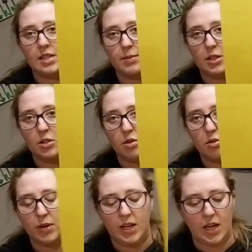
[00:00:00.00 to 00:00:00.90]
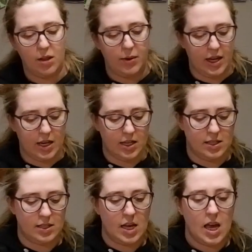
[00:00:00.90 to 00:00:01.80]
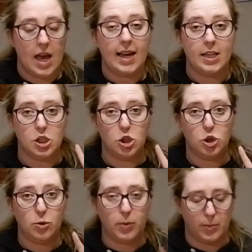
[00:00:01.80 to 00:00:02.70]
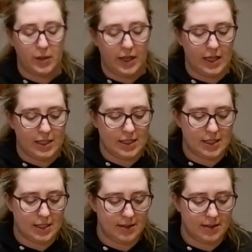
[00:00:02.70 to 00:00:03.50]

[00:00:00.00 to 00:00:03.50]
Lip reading: I'm going to do 3 yellow hands and 2 purple hands.